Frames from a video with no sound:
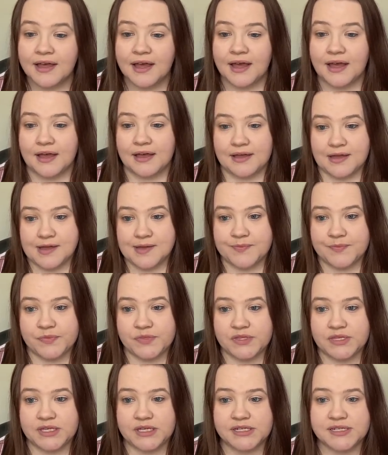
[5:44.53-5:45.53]
Um,
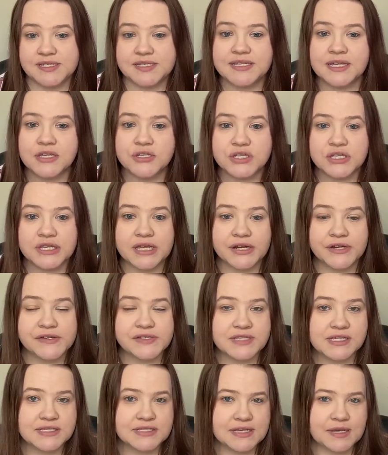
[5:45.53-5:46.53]
the distinction there is
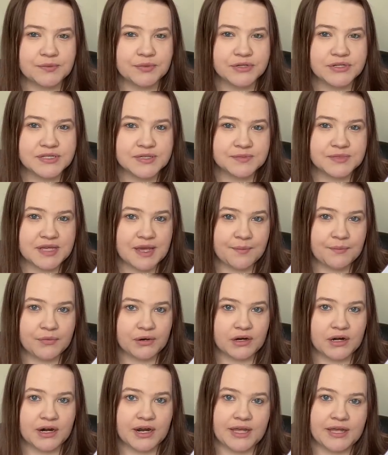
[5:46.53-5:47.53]
that Sampler
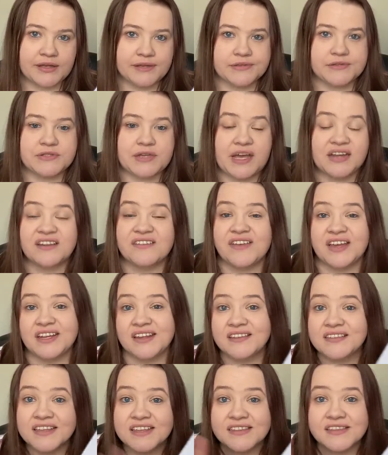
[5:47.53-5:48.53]
September is kind of
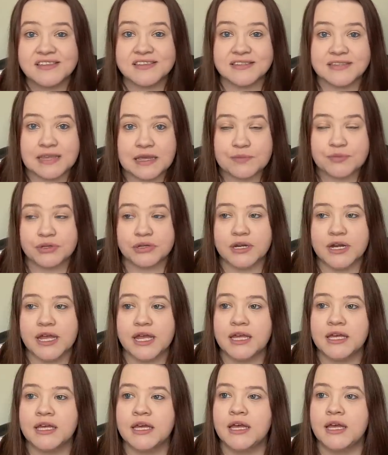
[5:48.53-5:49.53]
anything that's
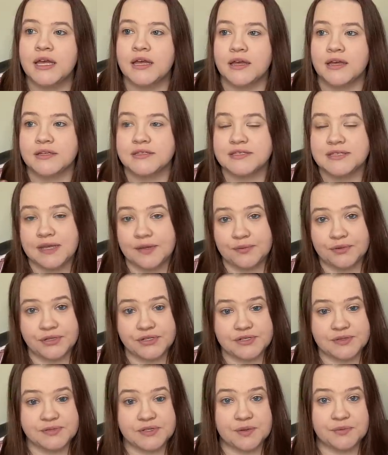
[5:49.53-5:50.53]
samplery, and Sampler
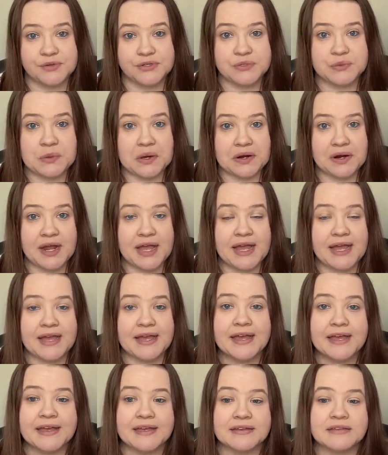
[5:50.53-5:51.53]
September
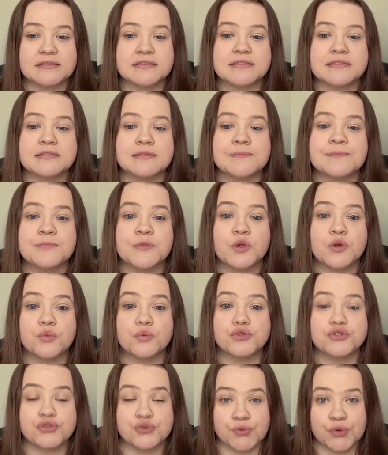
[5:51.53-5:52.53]
Soiree is
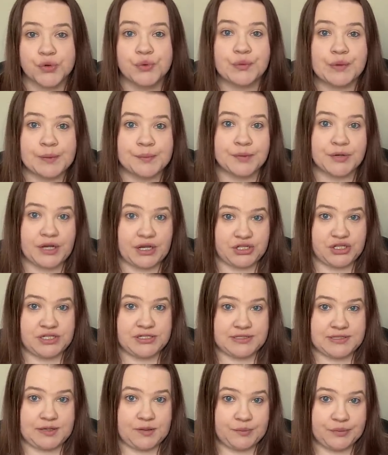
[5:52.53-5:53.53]
true
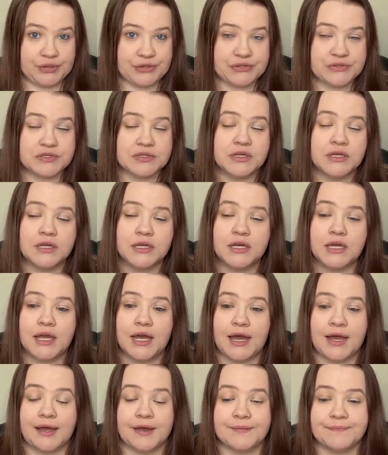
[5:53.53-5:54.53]
reproduction samplers.
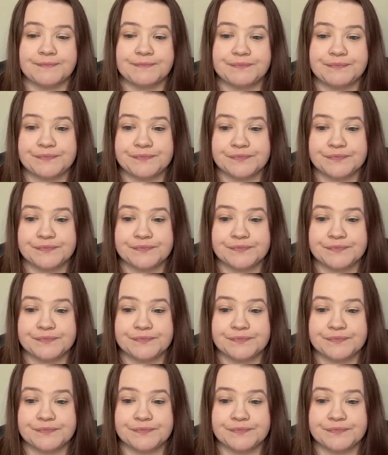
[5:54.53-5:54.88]
Um,